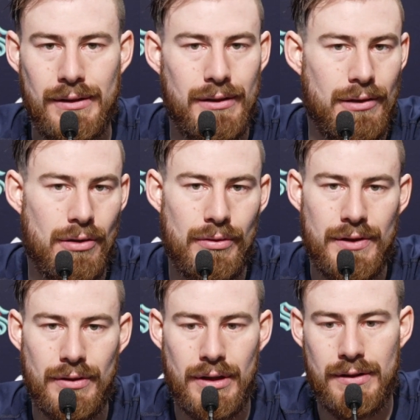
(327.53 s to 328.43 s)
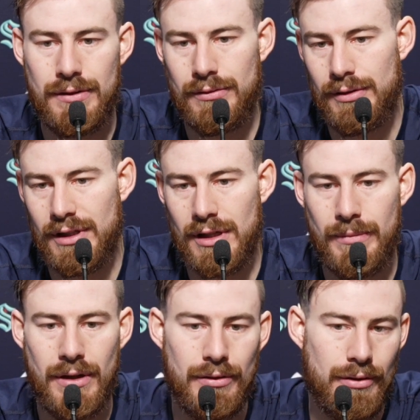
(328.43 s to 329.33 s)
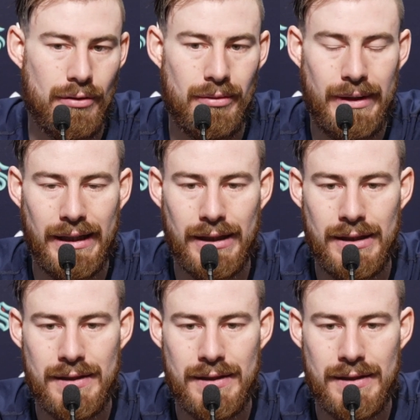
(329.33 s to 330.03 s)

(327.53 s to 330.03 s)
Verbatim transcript: you go into altitude, you come out, you go back in.